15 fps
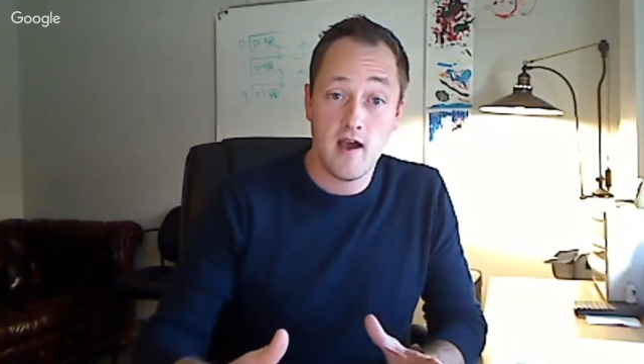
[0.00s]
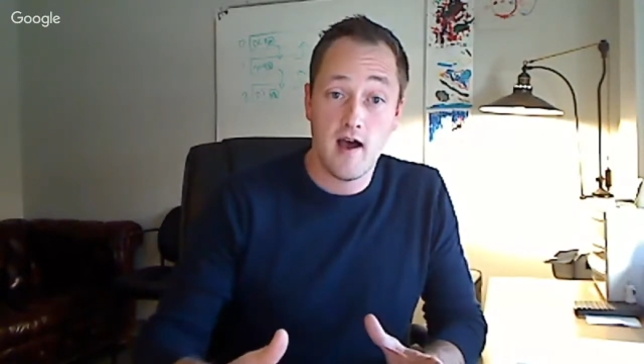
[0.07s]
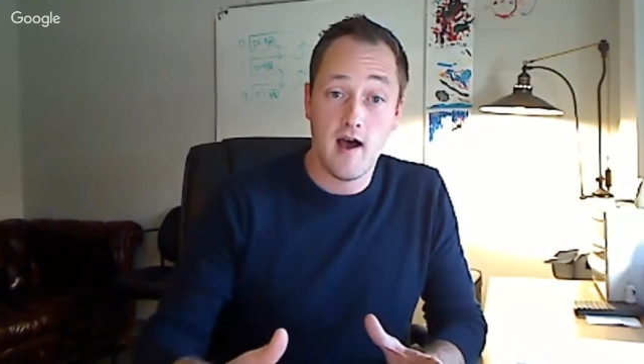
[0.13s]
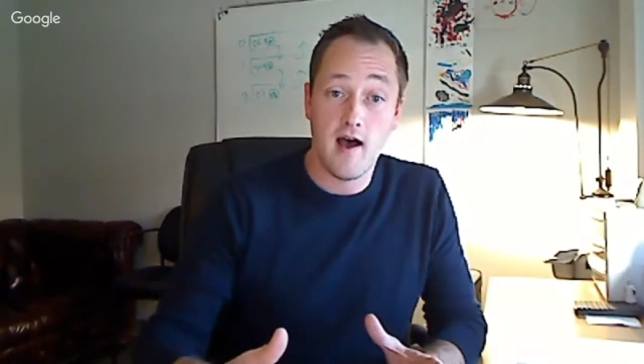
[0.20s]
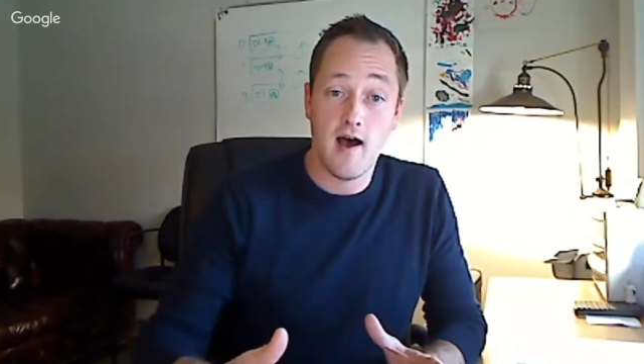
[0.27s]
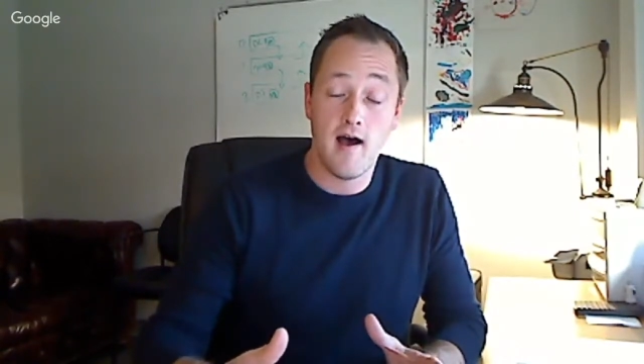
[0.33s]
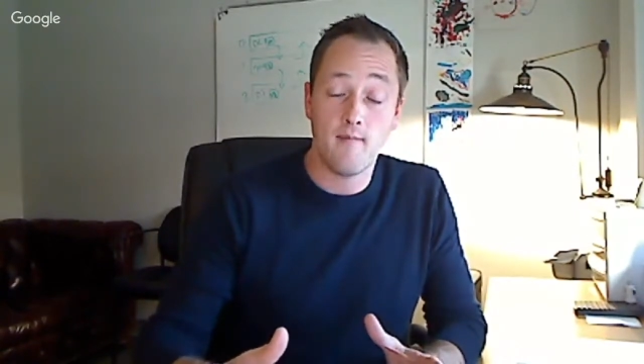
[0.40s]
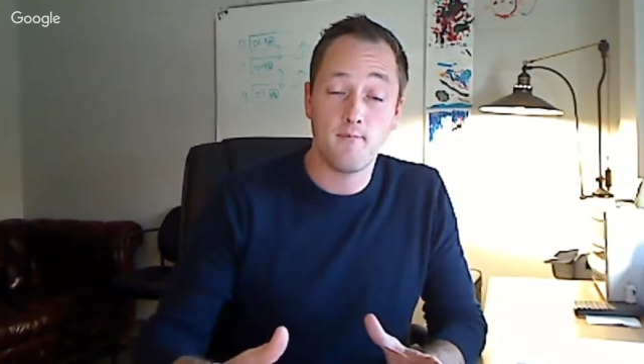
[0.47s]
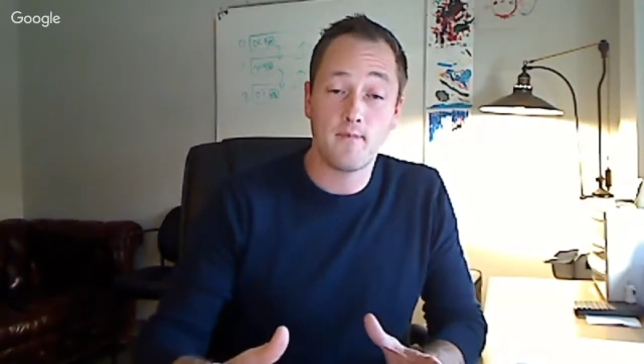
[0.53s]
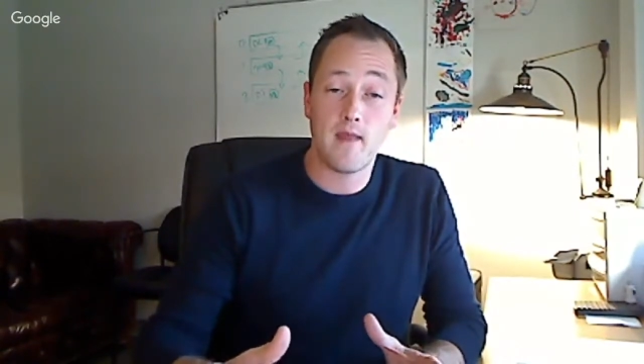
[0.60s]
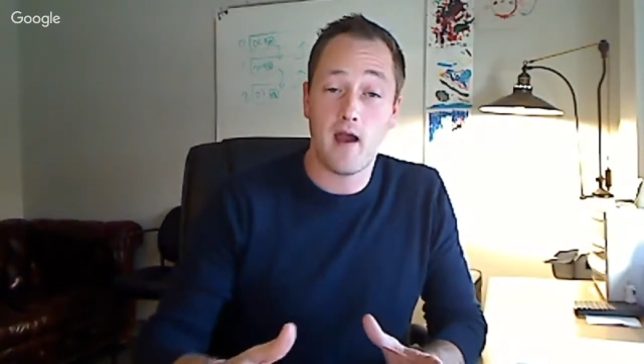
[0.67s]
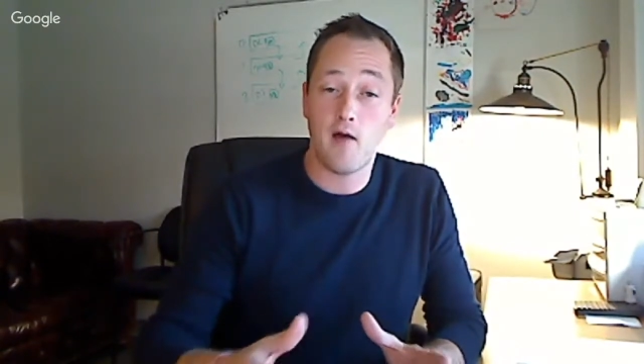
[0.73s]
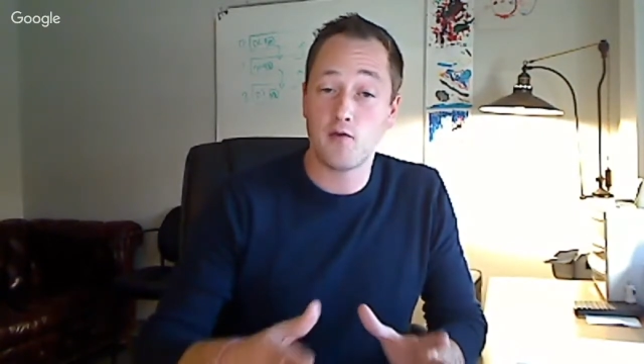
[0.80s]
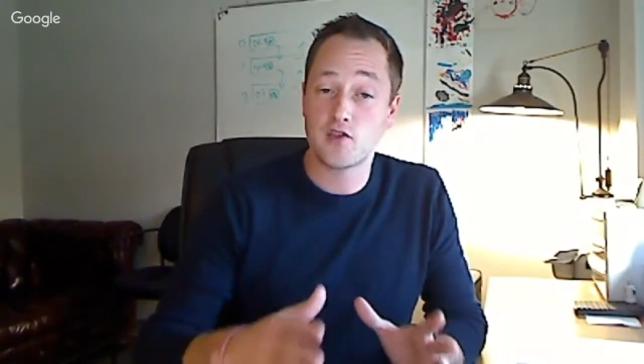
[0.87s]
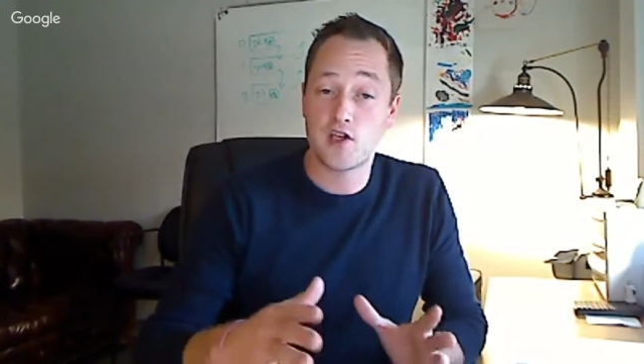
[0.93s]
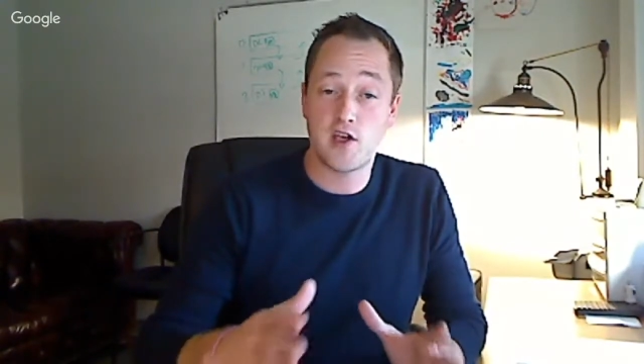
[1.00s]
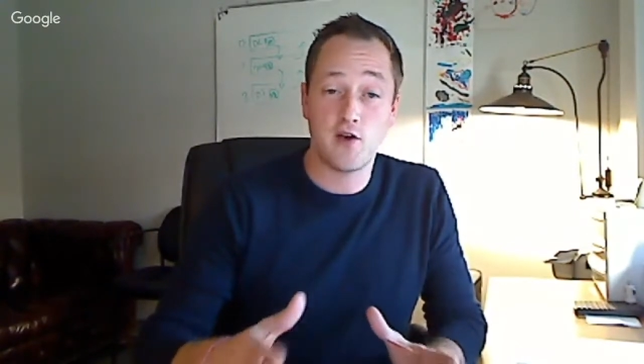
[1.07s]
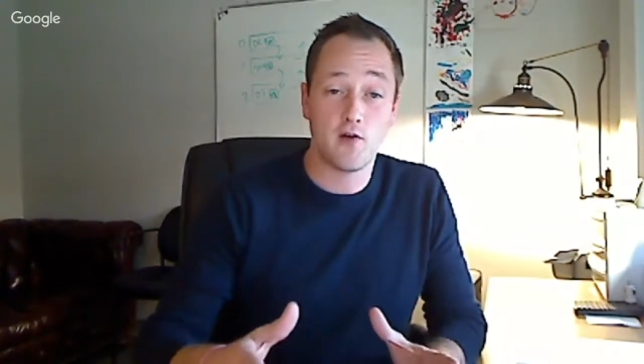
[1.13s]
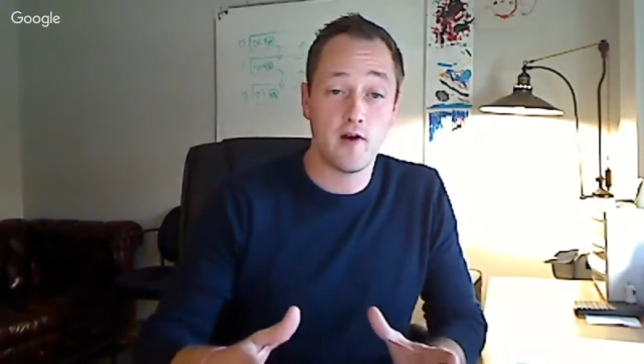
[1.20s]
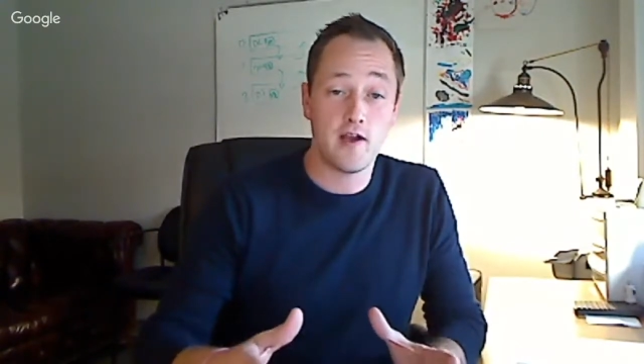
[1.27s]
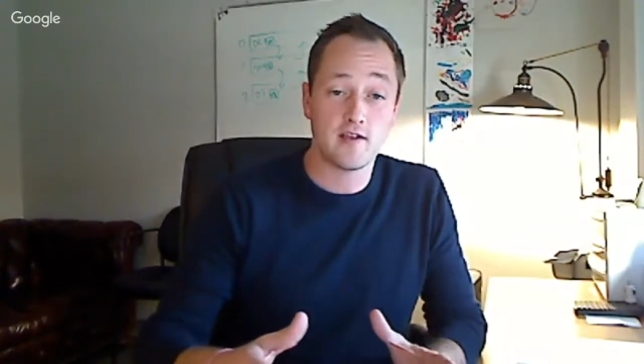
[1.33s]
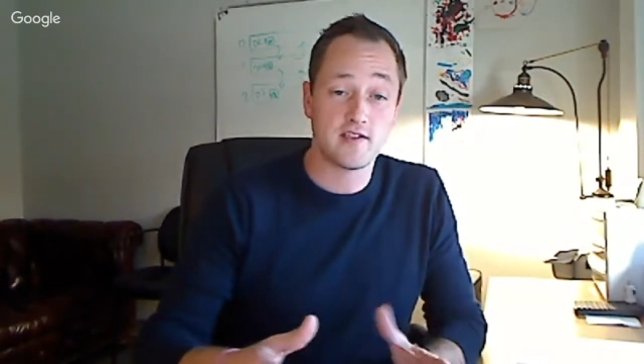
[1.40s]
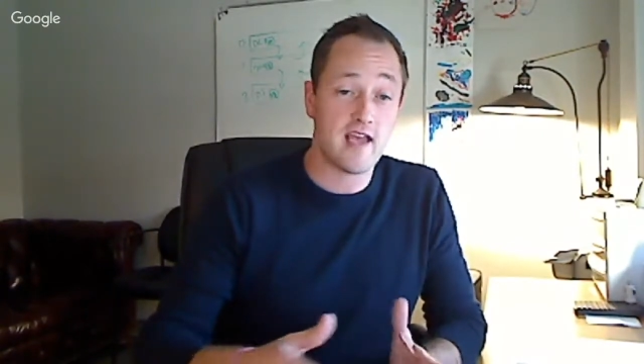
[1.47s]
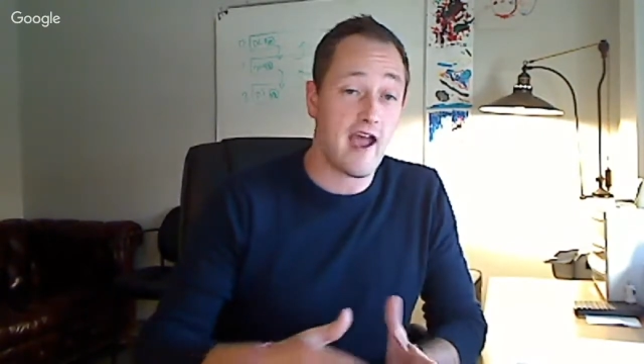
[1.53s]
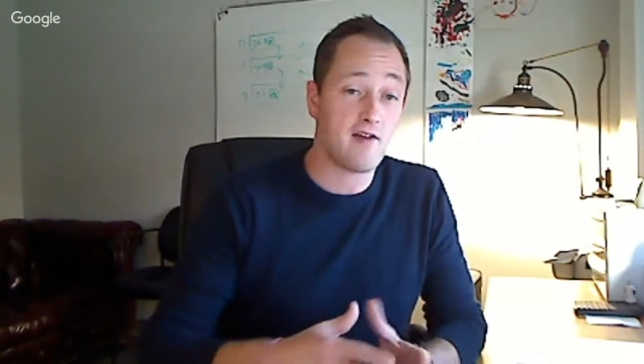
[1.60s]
I was curious,